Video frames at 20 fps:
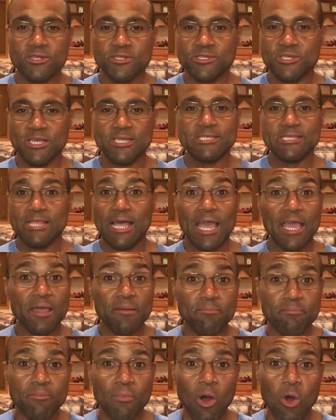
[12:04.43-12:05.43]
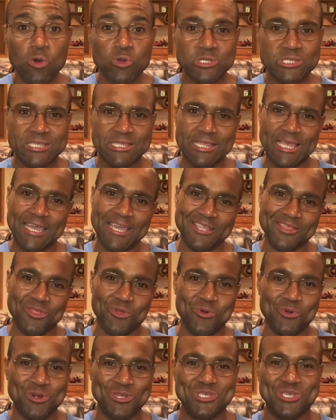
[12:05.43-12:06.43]
just like most
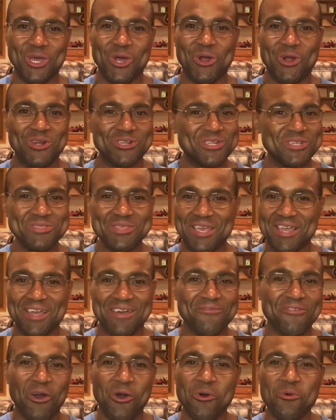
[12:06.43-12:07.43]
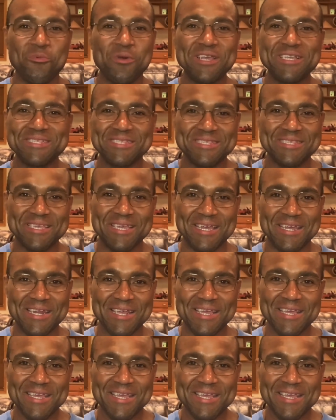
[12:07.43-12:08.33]
landlords are, just like I've always said.